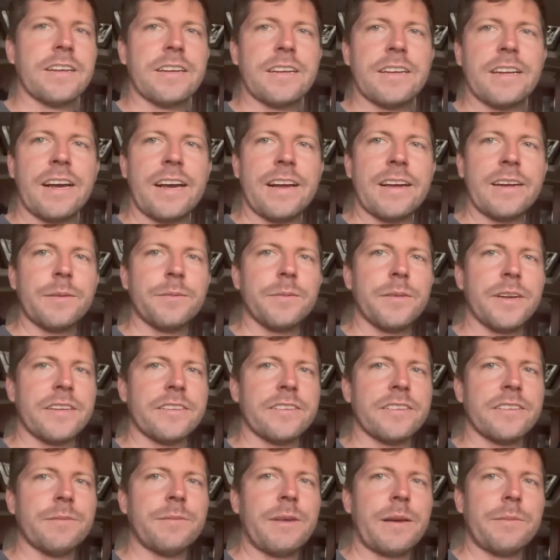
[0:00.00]
in higher
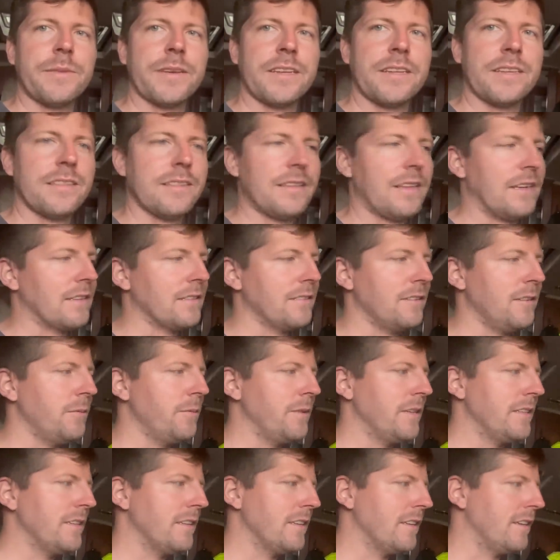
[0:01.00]
pressure, it might be like no
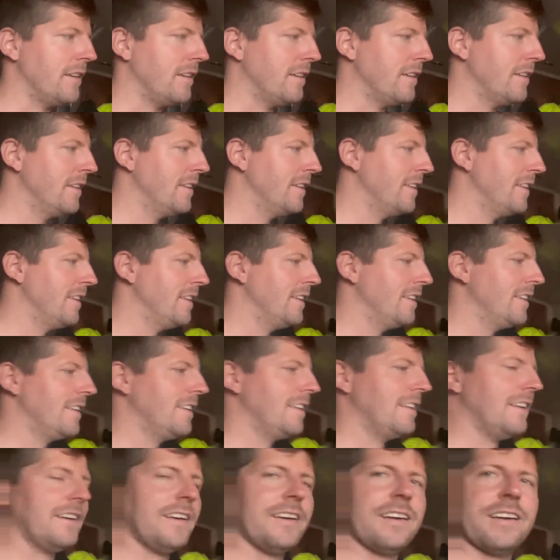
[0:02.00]
wind at all.
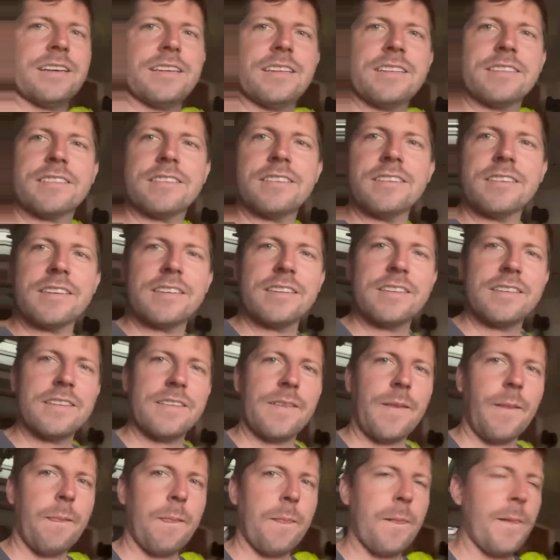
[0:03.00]
You can
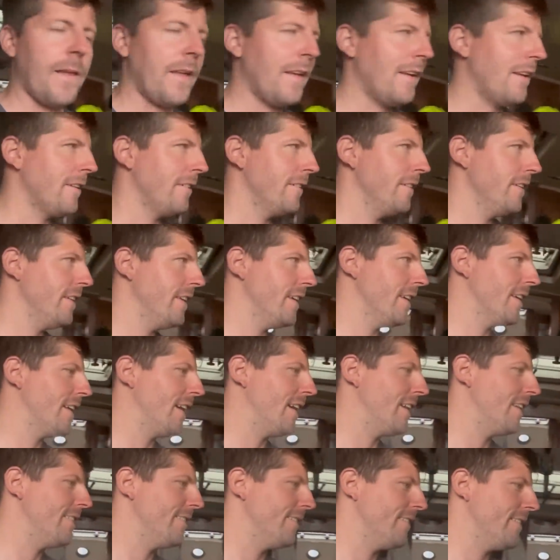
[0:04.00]
really
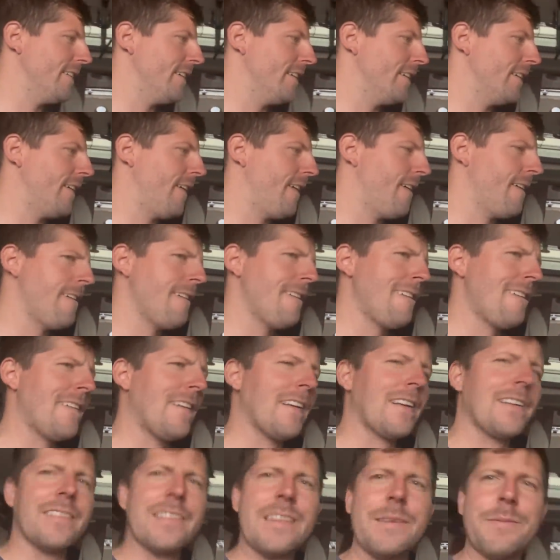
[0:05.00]
kind of
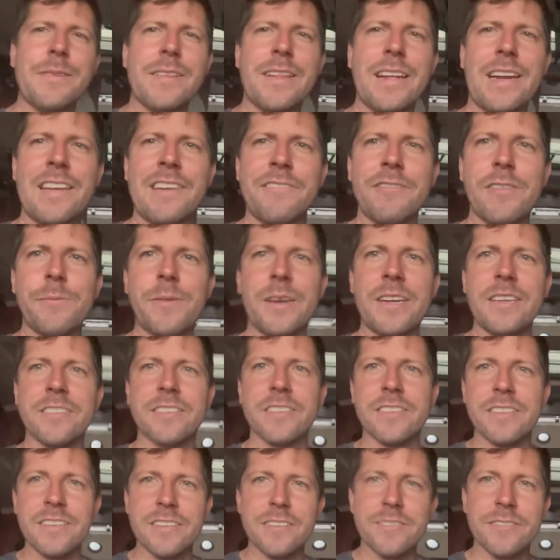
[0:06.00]
glean a lot of
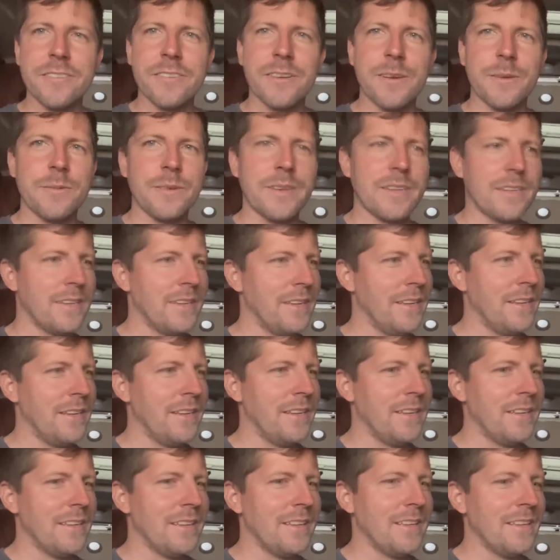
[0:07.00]
information from
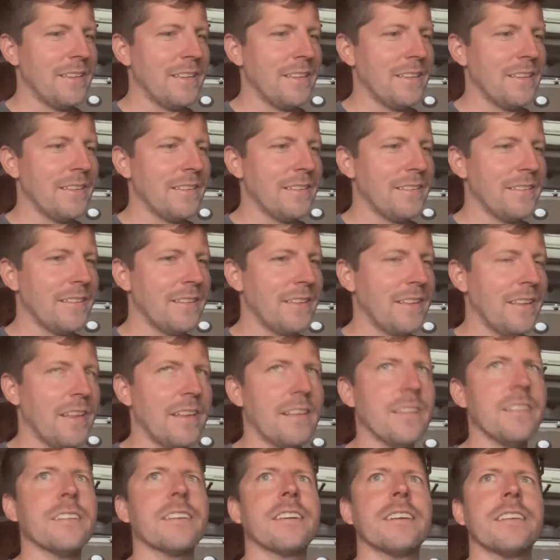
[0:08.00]
these
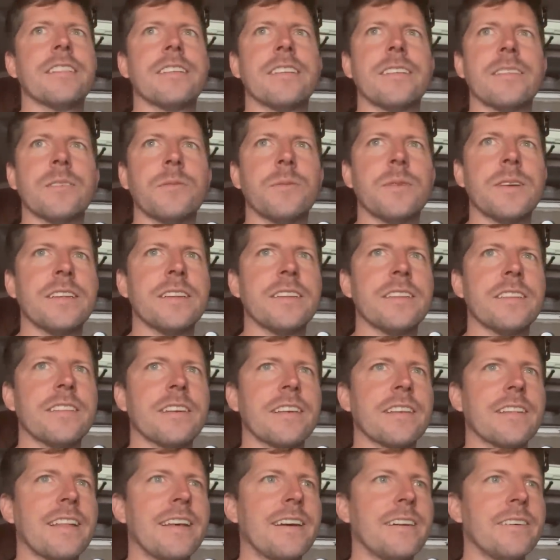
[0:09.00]
and looking at the wind and the
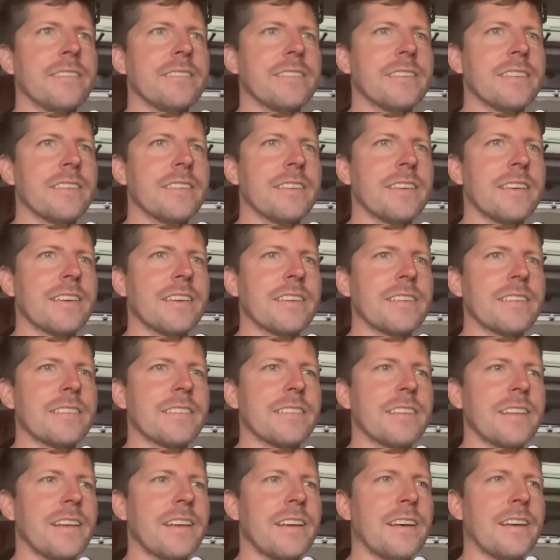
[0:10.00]
clouds and
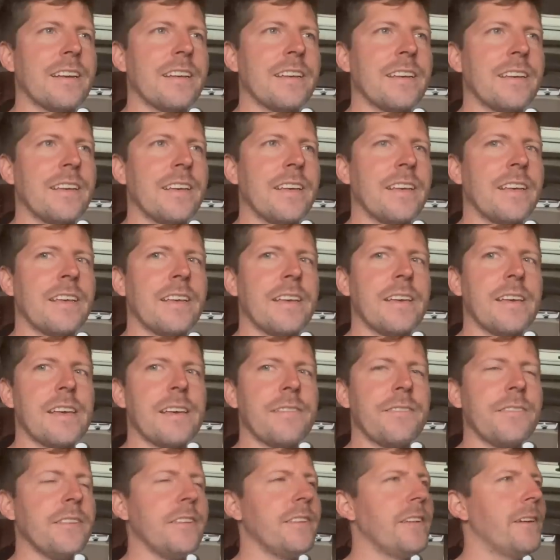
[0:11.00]
things
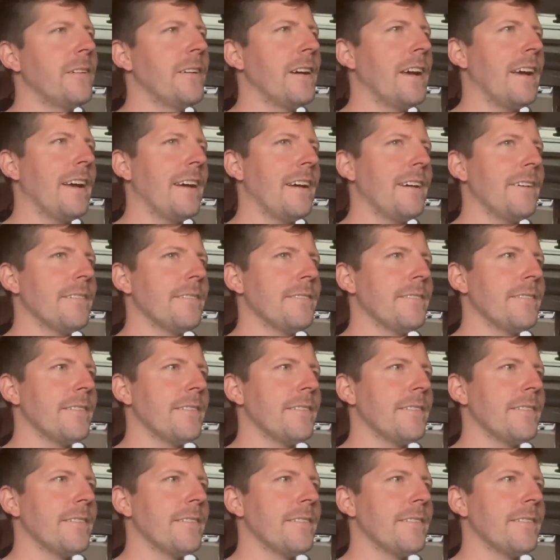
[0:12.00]
if you don't have